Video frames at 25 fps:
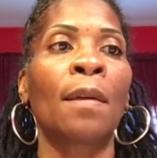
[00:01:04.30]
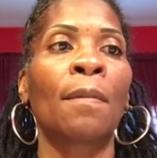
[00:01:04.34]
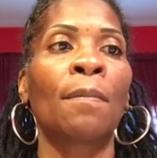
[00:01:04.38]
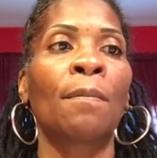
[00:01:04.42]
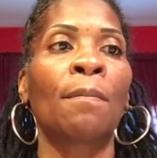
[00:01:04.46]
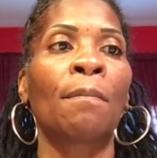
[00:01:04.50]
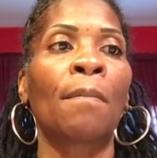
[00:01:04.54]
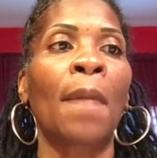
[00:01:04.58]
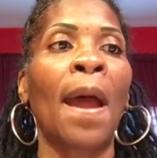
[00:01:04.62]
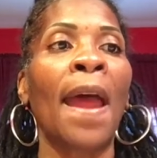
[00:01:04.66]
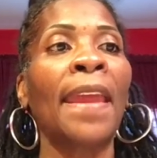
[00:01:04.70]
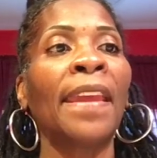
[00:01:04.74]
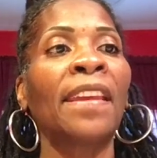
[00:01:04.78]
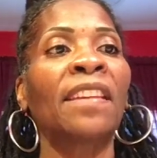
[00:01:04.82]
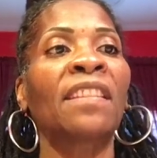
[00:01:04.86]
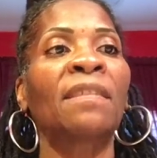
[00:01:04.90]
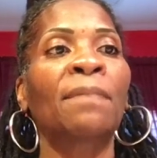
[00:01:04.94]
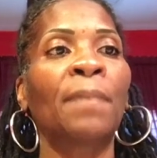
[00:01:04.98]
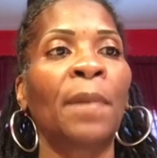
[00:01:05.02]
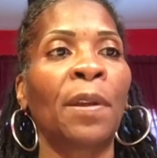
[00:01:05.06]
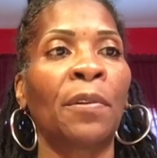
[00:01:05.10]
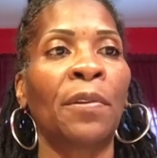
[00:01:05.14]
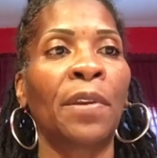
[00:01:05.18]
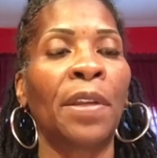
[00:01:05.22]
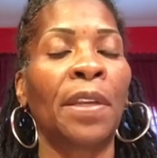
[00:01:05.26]
My
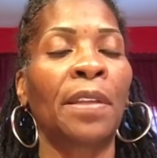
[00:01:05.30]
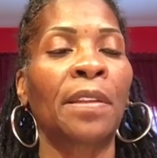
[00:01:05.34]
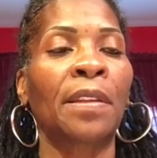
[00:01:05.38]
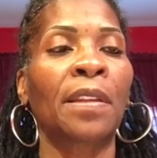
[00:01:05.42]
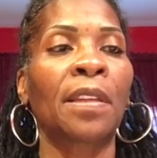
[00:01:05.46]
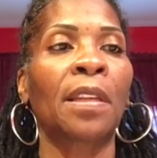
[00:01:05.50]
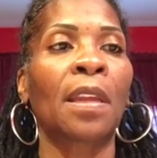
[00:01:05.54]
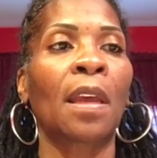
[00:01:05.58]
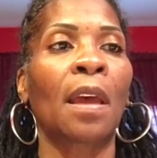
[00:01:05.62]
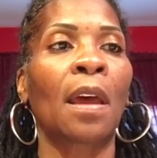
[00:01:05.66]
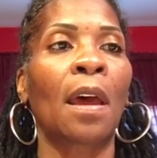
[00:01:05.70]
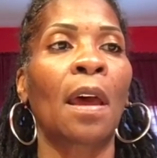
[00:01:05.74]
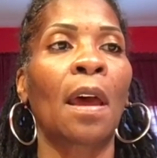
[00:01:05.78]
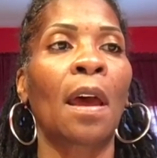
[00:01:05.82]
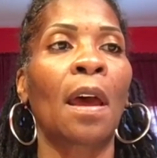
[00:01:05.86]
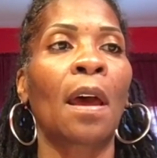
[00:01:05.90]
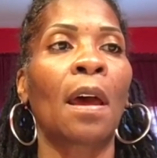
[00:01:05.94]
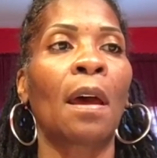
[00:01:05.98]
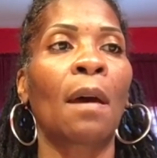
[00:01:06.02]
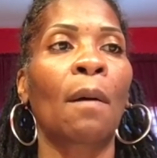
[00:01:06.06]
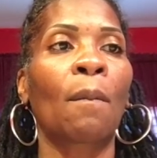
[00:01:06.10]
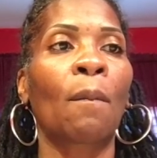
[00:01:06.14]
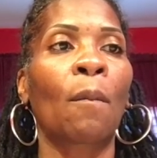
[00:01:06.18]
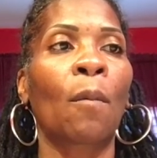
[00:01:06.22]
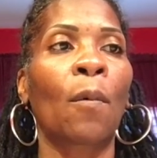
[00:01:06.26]
experience
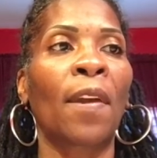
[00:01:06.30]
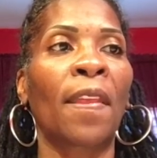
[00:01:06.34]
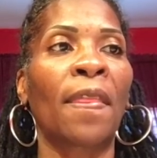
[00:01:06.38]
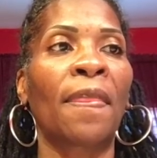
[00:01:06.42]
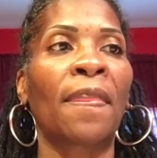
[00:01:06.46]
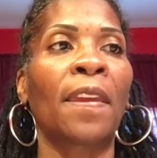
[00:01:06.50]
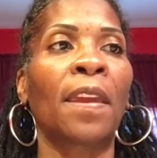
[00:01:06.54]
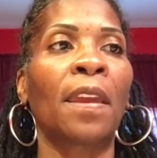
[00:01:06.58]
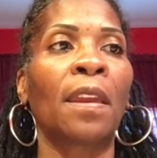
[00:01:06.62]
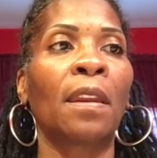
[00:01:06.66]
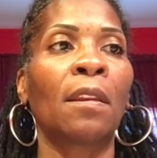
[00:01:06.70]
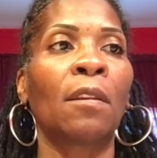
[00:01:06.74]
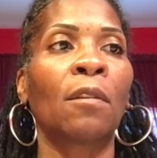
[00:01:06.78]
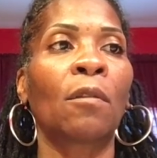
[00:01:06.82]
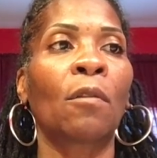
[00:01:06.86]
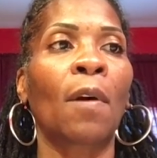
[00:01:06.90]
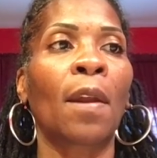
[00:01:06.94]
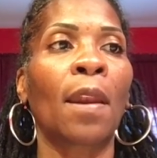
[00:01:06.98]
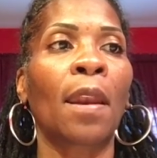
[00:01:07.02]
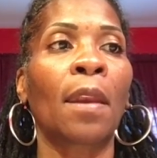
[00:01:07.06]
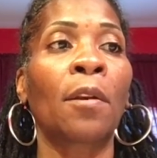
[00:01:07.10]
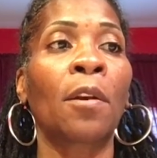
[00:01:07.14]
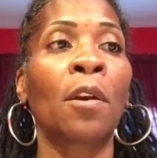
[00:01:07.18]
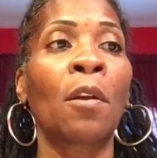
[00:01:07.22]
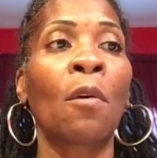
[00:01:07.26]
with it, I
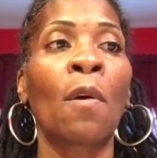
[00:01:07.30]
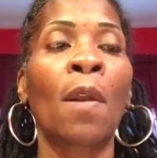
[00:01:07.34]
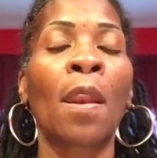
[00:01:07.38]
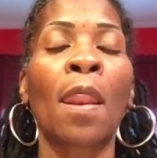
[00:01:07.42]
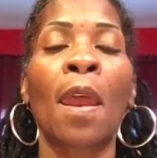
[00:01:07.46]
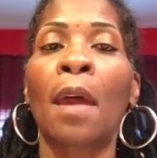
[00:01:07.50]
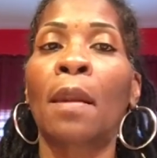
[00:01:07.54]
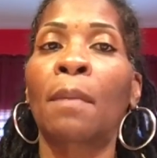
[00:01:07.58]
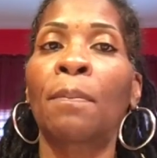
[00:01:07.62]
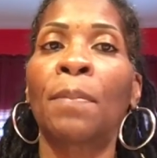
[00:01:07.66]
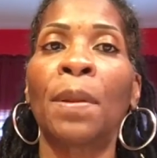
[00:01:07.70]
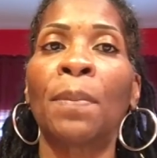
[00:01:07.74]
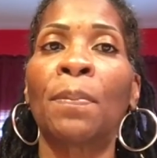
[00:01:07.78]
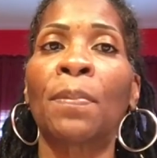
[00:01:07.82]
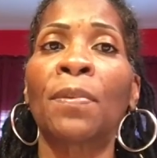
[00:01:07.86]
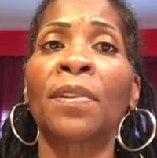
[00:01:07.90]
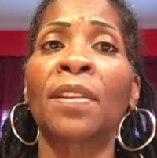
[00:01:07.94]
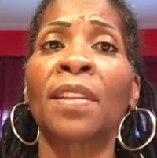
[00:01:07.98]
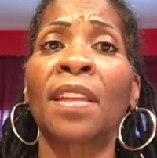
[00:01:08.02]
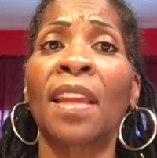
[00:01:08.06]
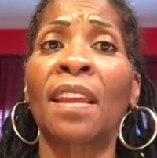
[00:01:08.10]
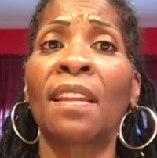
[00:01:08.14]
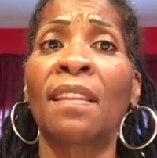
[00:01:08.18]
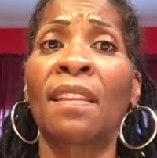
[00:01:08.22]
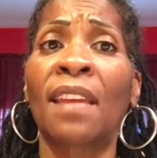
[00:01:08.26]
know a lot of people
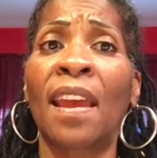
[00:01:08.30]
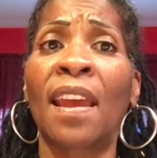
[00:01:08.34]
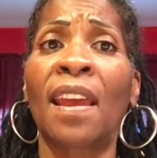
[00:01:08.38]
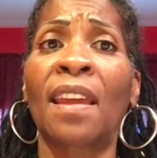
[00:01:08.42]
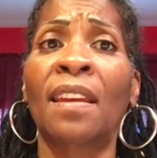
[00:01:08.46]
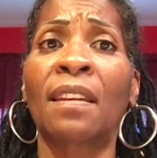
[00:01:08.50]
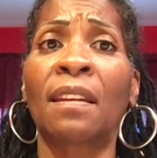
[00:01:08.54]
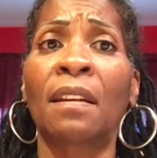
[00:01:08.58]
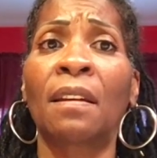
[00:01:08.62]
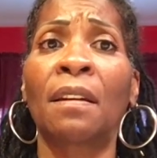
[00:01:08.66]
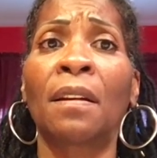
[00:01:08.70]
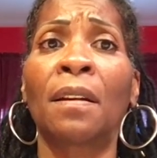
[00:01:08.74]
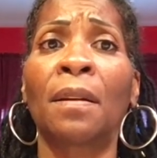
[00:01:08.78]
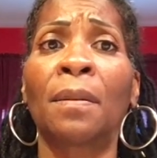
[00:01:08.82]
say that